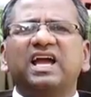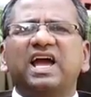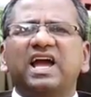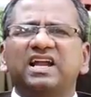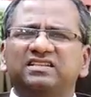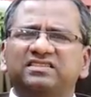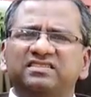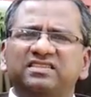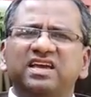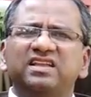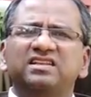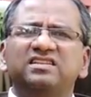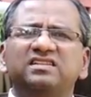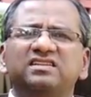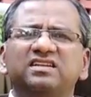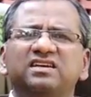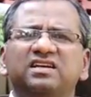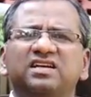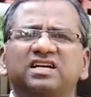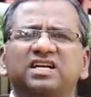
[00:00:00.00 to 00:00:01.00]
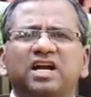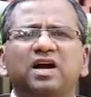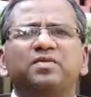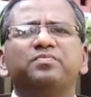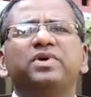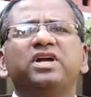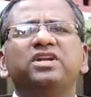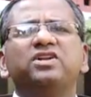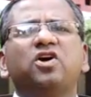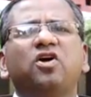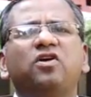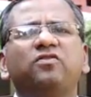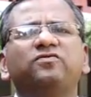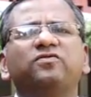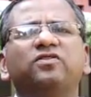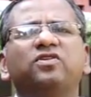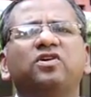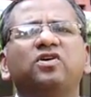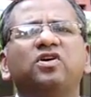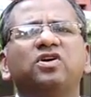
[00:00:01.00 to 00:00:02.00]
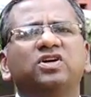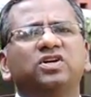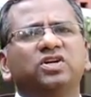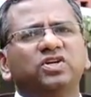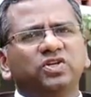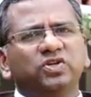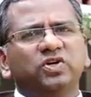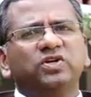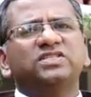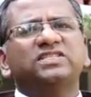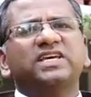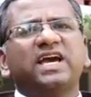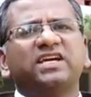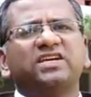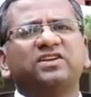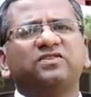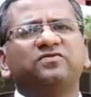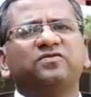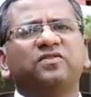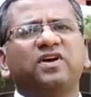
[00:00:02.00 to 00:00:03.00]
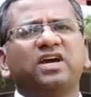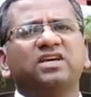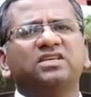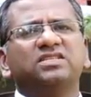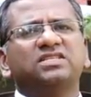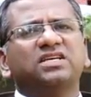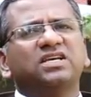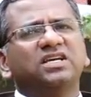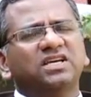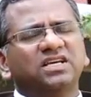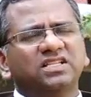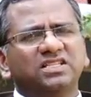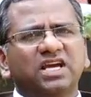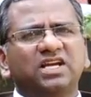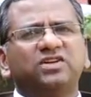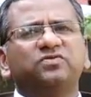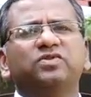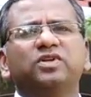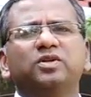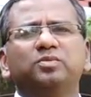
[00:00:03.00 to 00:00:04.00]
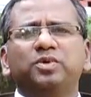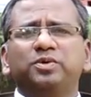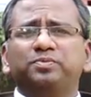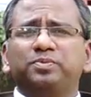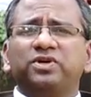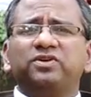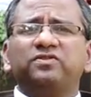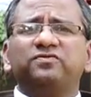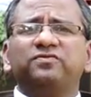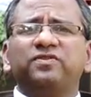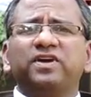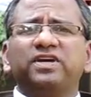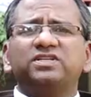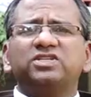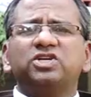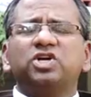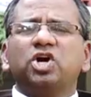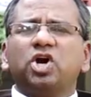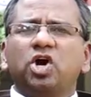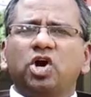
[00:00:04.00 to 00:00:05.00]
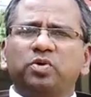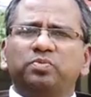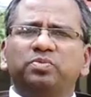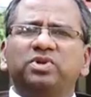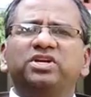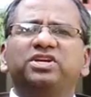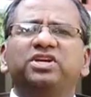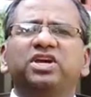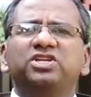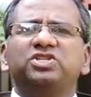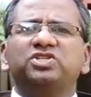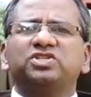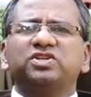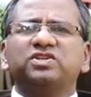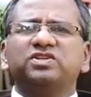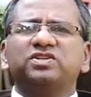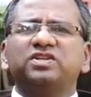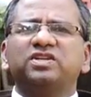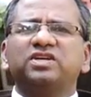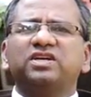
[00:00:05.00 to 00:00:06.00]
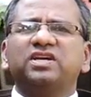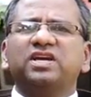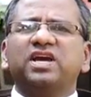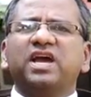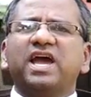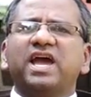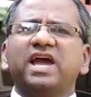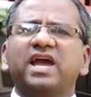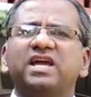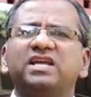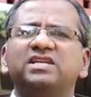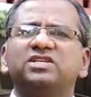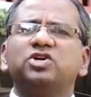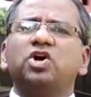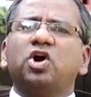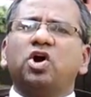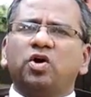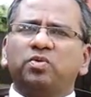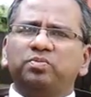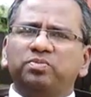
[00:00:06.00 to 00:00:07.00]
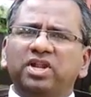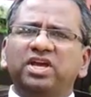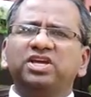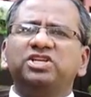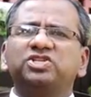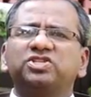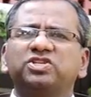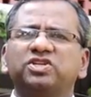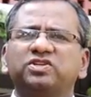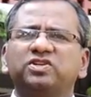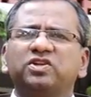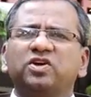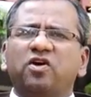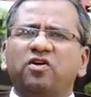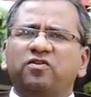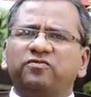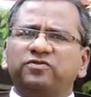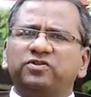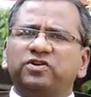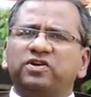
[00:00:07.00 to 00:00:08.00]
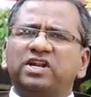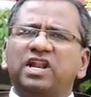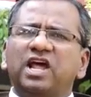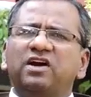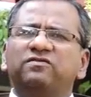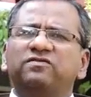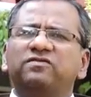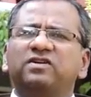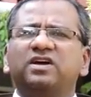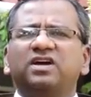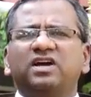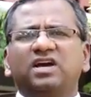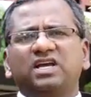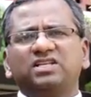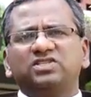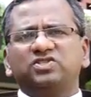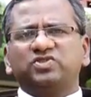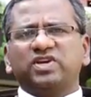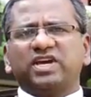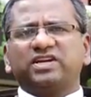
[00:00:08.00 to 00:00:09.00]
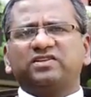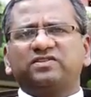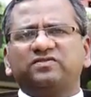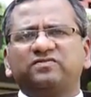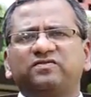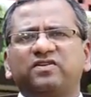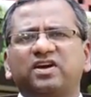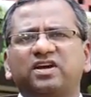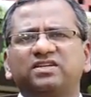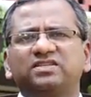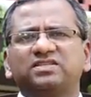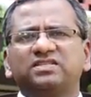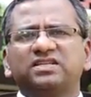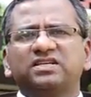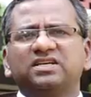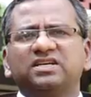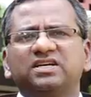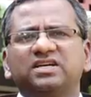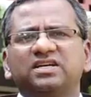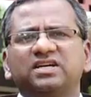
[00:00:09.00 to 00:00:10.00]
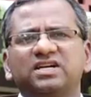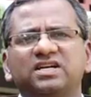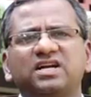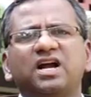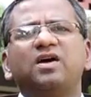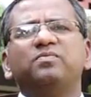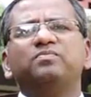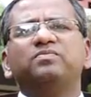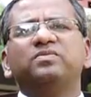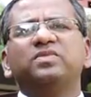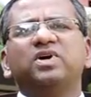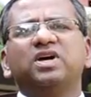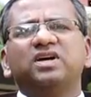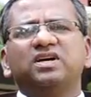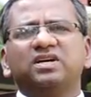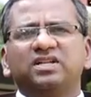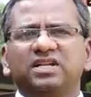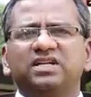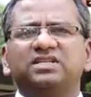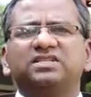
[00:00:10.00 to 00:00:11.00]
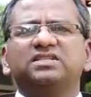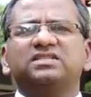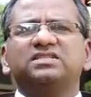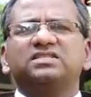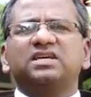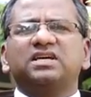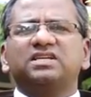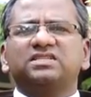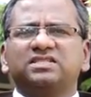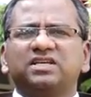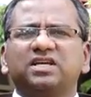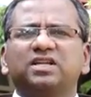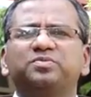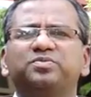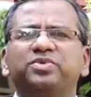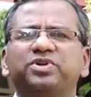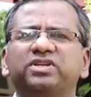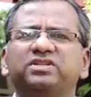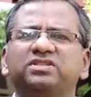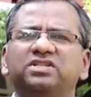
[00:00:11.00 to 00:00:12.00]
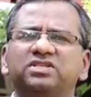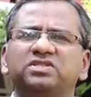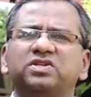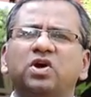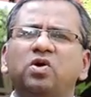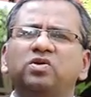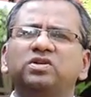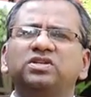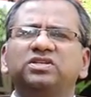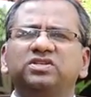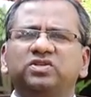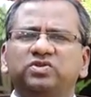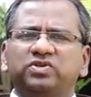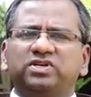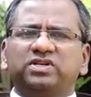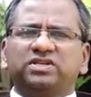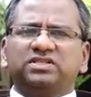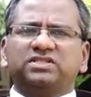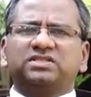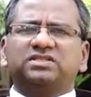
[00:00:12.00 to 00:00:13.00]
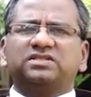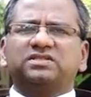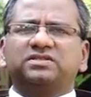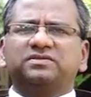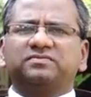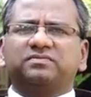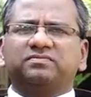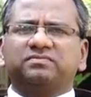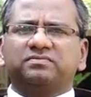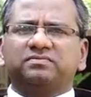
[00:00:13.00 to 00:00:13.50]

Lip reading: and then come and offer your sacrifice that will be perfect obligation and oblation of your love and sacrifice. Come, let us celebrate this Holy Eucharist.